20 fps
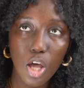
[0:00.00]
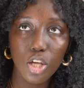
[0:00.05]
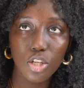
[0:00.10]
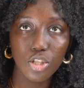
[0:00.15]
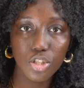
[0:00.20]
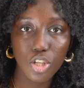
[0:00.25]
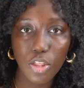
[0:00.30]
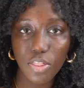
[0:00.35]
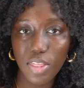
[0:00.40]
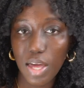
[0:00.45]

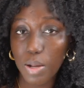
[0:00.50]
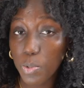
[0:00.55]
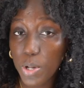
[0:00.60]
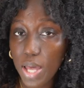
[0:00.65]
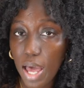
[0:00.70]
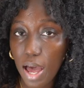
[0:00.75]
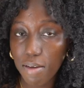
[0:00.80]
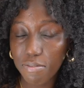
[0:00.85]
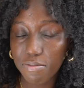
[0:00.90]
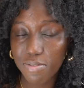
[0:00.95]
So then we
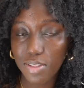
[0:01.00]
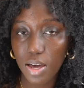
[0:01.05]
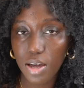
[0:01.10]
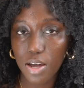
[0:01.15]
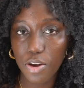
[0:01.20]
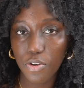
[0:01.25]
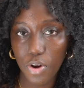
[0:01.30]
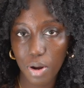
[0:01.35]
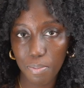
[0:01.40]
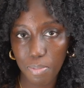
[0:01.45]
have the
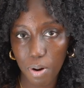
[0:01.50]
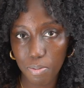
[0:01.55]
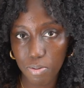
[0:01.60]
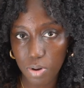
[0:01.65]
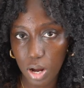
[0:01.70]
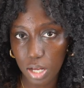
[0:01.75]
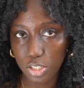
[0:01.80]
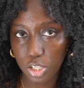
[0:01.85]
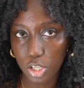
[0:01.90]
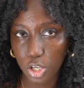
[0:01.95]
grandpa
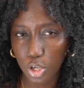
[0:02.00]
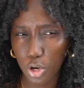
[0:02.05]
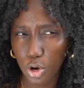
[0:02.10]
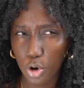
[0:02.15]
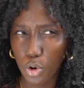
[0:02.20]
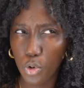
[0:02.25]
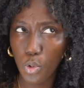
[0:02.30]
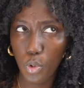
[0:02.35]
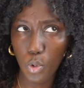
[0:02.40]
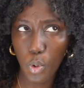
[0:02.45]
prosecutor,
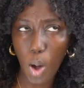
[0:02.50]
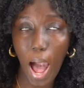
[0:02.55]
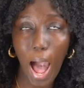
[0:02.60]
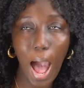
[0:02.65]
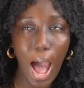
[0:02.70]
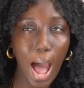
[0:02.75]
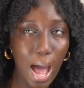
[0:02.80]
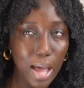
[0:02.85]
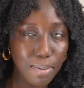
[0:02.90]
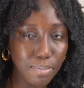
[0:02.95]
who
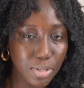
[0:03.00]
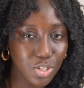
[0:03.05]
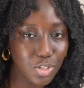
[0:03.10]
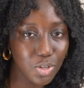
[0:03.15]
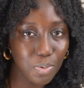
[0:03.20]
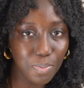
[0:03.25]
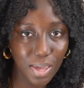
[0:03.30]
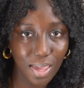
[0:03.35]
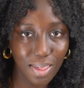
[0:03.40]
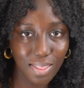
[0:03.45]
I'm
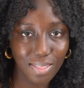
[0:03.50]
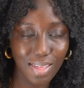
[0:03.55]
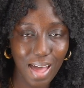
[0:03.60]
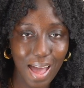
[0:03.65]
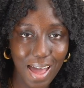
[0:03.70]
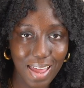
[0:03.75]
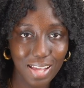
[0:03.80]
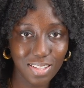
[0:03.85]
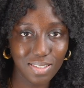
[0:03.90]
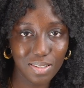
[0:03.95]
assuming
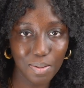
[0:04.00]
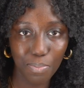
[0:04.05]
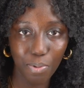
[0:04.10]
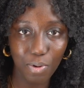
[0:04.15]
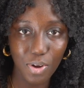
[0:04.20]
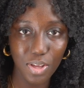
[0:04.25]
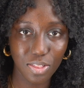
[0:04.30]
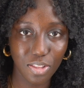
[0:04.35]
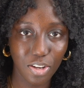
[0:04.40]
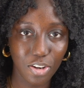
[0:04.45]
that at some
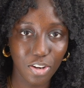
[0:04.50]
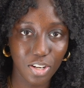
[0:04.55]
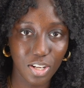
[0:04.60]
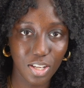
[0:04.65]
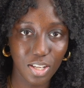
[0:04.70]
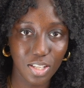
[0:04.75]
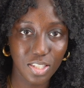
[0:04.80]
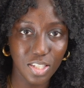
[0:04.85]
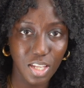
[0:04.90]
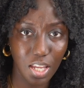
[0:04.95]
point they're going
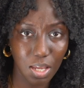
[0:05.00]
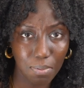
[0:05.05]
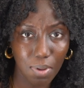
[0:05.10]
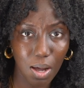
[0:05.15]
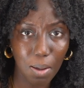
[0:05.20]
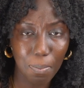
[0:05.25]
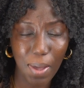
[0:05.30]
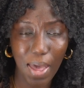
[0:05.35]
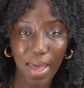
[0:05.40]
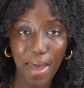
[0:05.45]
to team
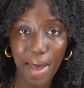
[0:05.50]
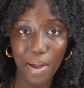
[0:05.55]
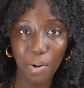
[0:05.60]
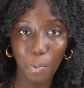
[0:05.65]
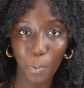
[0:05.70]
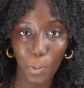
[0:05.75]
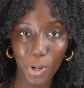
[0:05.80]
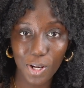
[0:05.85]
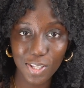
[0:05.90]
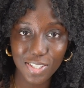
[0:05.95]
up and
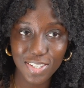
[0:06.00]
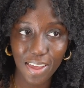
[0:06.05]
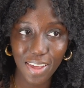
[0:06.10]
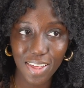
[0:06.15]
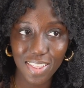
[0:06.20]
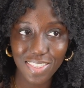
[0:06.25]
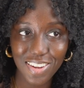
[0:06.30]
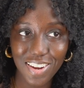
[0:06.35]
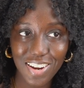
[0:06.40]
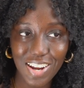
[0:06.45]
work
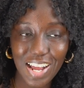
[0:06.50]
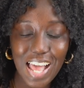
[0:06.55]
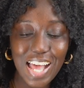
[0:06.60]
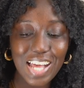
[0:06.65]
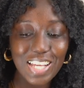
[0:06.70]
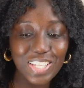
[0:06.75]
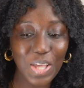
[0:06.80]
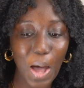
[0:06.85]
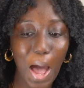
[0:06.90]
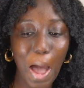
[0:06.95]
together.
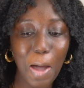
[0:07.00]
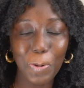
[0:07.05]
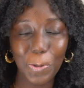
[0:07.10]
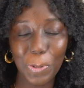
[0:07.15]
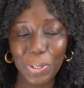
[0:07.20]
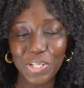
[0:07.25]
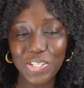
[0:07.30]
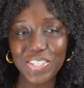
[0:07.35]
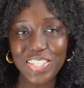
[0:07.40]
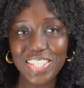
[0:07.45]
So I
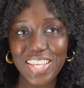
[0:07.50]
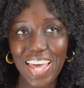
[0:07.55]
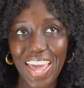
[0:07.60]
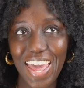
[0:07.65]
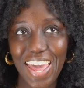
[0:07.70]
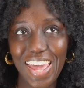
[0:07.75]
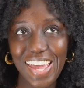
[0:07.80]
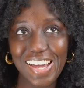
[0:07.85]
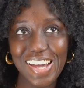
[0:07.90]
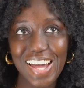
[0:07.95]
will
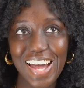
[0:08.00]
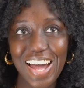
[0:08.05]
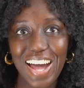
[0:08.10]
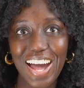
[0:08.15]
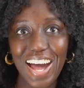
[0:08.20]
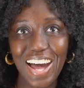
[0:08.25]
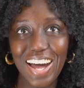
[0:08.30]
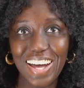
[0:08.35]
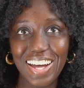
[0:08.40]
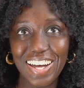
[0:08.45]
say,
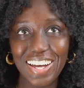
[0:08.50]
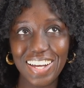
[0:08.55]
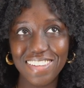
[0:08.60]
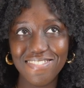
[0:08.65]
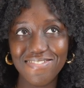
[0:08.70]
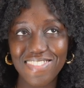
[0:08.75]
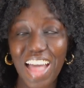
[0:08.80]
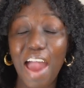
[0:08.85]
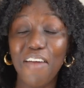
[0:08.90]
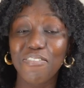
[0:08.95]

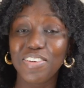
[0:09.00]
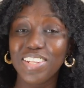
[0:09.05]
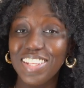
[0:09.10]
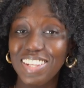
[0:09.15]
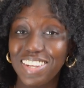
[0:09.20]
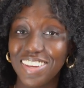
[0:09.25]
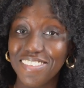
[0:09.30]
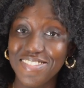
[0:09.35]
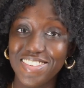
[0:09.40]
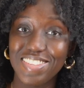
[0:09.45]
I really
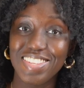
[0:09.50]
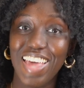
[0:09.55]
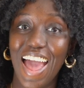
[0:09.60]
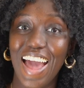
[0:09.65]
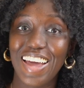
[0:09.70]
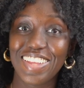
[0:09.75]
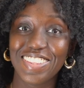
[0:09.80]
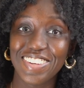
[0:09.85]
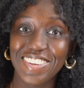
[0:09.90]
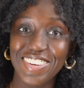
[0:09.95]
love this
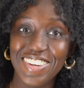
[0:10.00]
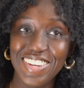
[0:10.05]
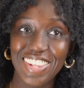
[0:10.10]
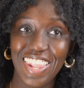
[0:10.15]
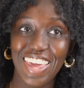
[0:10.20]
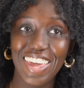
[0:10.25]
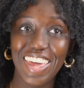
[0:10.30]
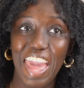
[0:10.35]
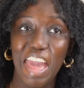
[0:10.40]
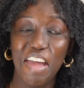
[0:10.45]
actor in
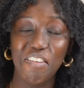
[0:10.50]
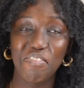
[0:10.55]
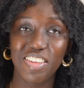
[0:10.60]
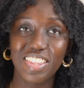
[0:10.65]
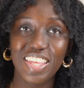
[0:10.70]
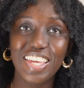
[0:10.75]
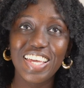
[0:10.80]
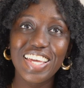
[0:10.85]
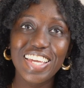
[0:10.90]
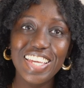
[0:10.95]
like
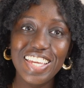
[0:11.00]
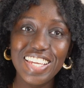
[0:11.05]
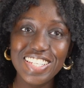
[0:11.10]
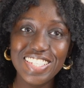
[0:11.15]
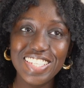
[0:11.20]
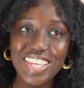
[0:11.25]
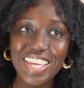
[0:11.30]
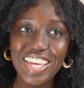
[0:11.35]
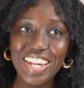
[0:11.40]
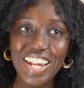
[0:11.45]
everything he's
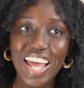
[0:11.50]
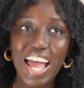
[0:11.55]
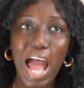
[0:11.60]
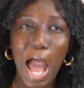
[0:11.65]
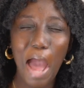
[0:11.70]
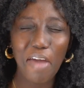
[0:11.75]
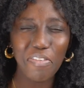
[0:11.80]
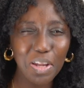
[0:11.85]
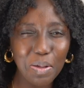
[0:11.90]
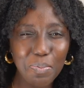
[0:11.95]
in.
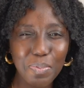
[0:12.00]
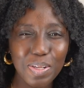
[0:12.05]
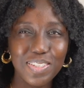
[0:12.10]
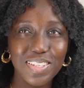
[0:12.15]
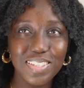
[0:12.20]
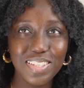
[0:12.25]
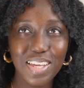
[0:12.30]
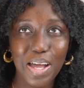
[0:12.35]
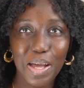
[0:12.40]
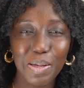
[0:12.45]
I feel like most
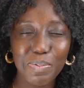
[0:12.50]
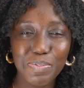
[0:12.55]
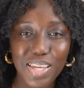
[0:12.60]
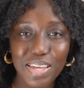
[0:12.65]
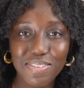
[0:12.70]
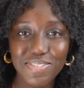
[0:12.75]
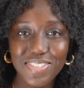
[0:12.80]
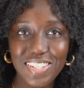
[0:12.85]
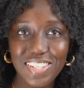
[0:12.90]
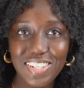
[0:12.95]
of the times
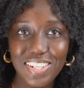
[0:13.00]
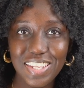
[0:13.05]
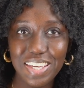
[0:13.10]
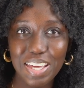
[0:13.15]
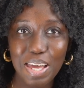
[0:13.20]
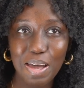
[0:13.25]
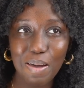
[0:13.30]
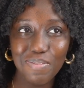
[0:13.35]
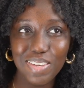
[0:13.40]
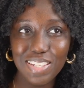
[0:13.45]
I've seen
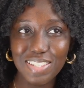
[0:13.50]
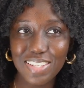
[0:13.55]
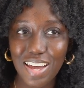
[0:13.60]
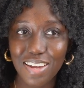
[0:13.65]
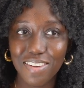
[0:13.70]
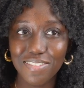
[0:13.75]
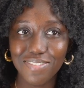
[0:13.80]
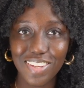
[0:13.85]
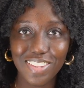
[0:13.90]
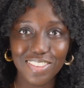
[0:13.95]
him, he's kind
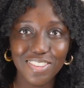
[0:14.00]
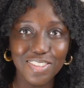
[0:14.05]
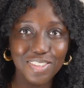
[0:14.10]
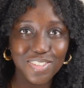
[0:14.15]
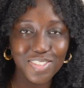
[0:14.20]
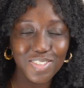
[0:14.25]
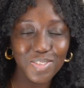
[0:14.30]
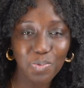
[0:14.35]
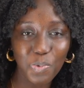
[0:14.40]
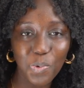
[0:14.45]
of like
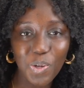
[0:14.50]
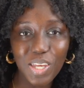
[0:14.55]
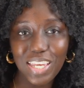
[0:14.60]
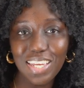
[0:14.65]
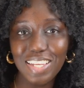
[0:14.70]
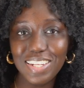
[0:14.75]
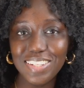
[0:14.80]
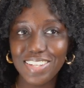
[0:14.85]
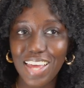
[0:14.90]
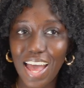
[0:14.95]
this
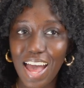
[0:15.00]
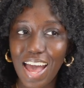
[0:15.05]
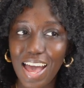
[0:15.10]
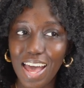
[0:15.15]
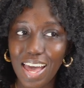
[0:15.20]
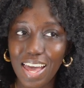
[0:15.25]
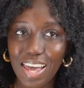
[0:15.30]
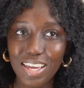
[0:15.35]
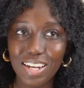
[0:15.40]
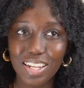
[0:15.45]
sweet
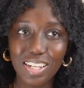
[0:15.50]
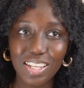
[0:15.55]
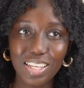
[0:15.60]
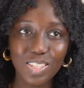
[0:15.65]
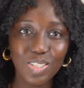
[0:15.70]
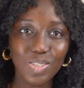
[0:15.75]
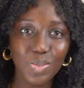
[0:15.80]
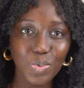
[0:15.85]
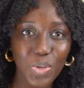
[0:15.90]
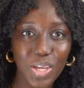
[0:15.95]
dad, like
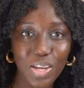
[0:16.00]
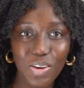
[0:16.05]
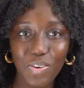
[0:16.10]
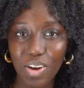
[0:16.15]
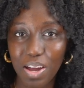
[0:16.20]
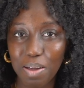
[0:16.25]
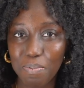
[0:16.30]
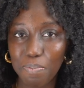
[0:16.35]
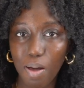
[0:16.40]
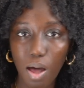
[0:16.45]
sweet
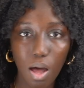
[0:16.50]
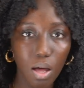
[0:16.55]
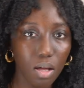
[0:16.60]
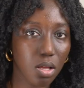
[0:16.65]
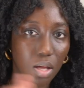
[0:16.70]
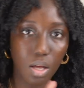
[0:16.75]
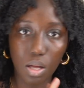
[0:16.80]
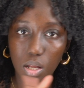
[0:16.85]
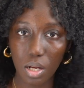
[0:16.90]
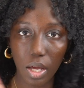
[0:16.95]
grandpa.
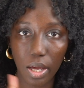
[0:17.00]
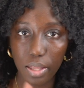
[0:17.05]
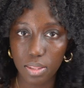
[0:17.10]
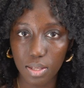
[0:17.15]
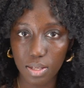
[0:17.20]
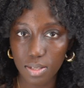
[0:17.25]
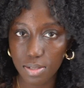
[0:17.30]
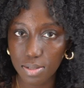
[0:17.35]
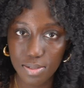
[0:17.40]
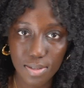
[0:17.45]
Not in
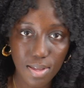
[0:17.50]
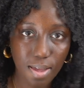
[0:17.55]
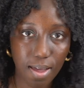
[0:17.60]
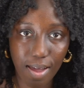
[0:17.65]
this.